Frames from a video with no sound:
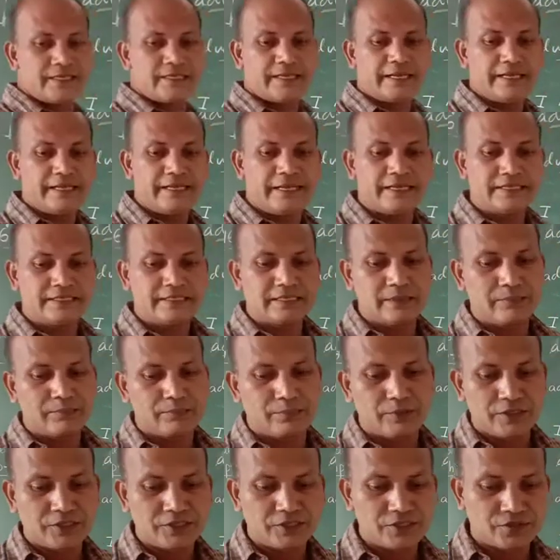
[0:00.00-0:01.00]
any
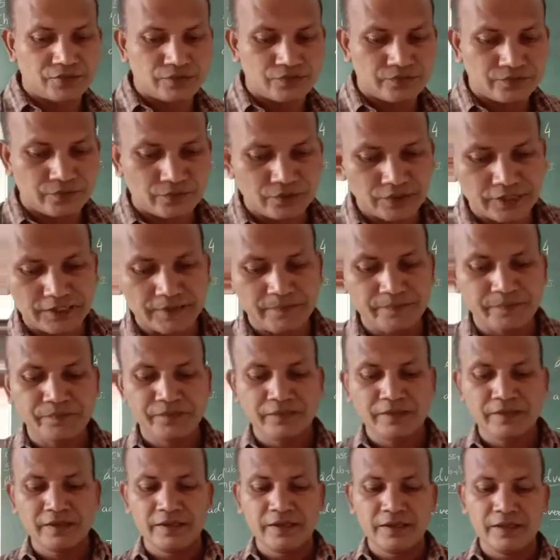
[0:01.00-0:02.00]
examples. Okay.
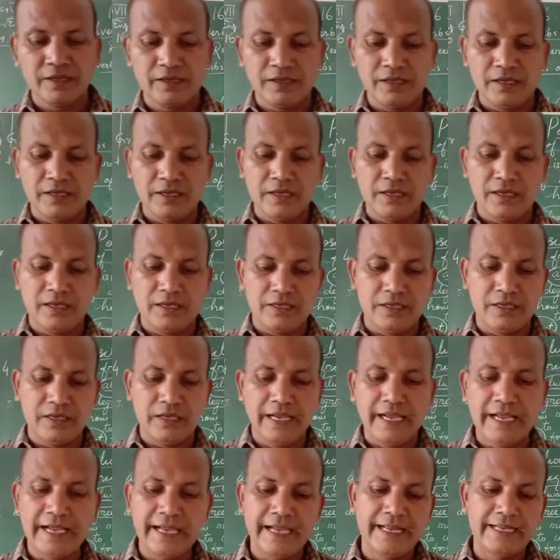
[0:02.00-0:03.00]

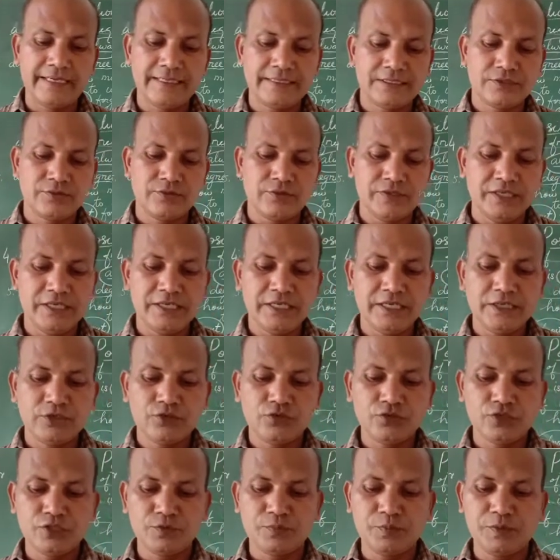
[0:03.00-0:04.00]
Hence, we need
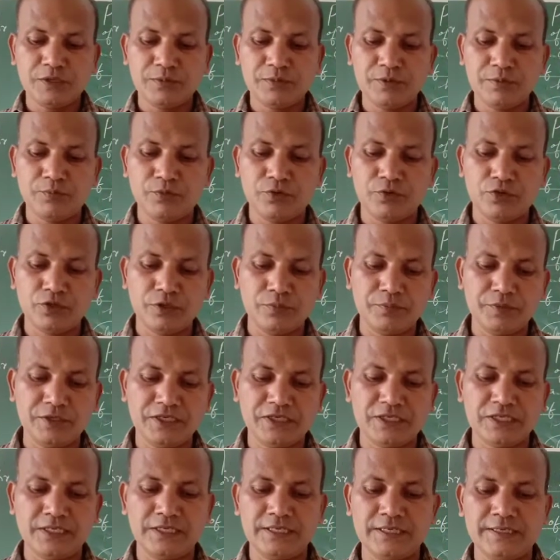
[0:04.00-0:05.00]
to speak before the
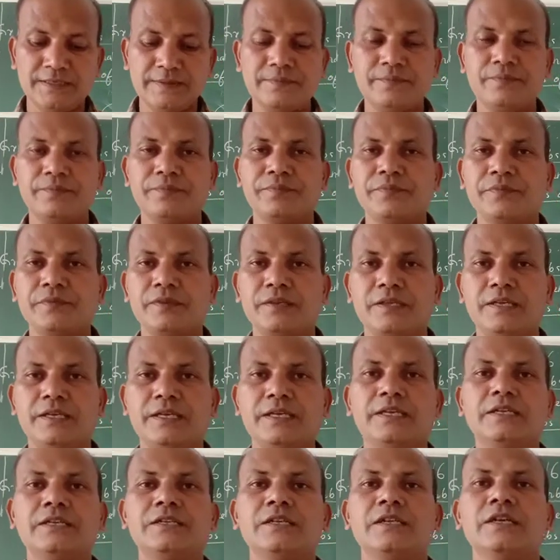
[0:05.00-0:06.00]
meeting.
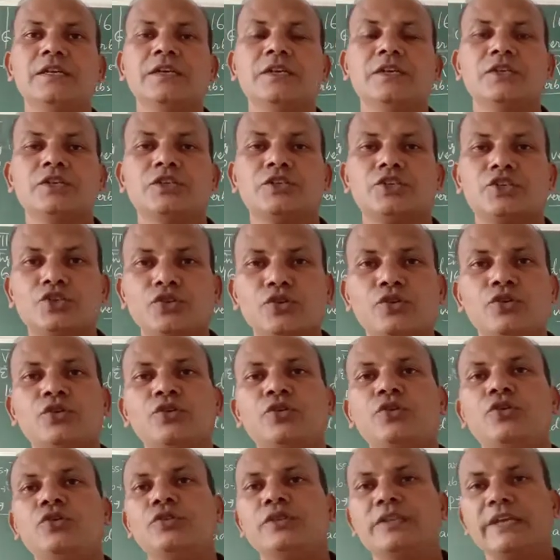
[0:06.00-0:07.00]
Yeah.
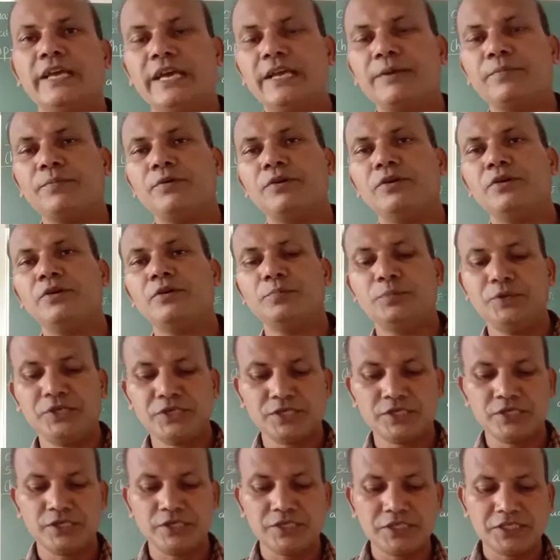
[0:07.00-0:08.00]
So, therefore,
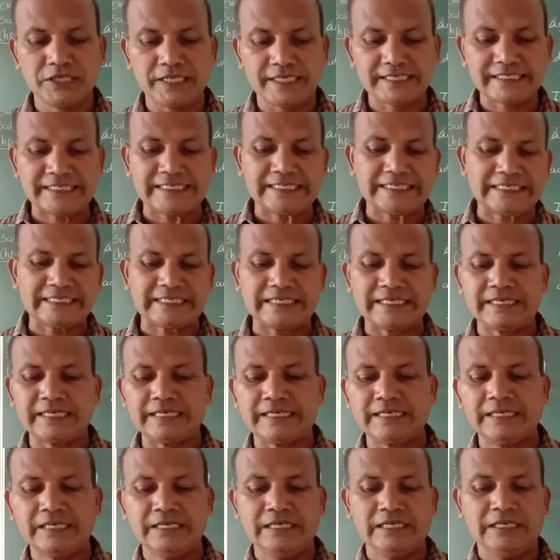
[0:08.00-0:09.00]
because,
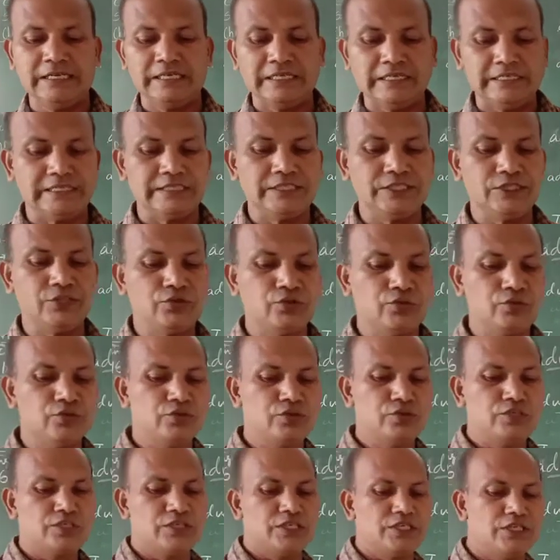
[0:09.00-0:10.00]
etc. is
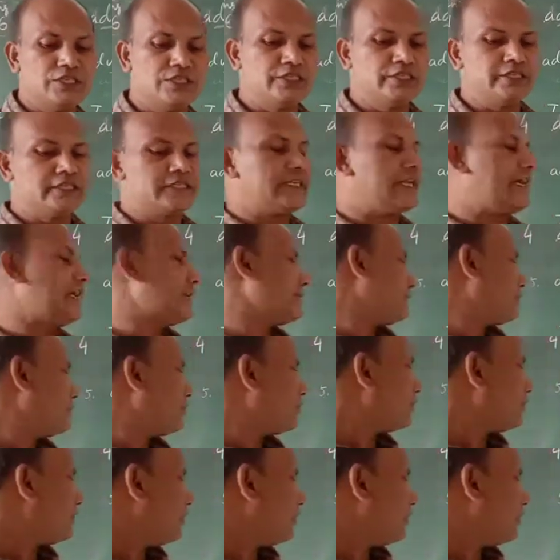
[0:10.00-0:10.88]
used in this adverb